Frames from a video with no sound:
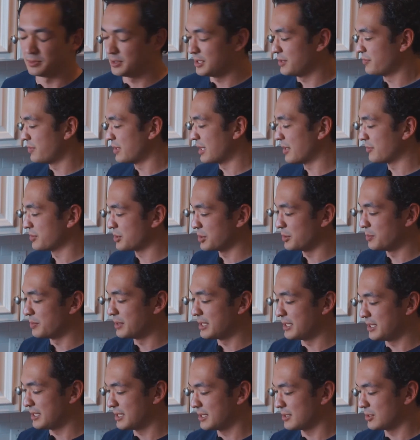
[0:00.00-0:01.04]
even after you
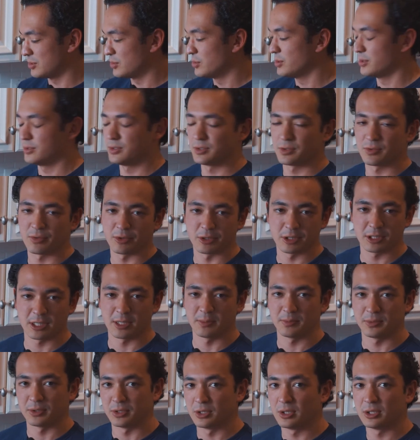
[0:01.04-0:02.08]
make noodles, for
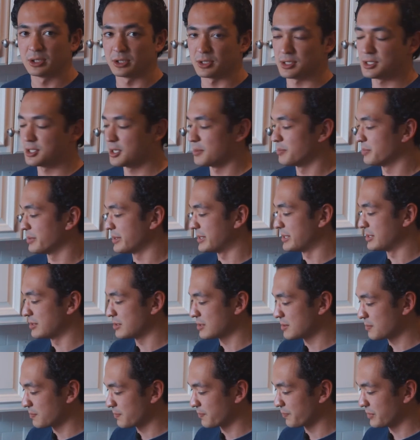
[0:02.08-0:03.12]
example, not just dumplings,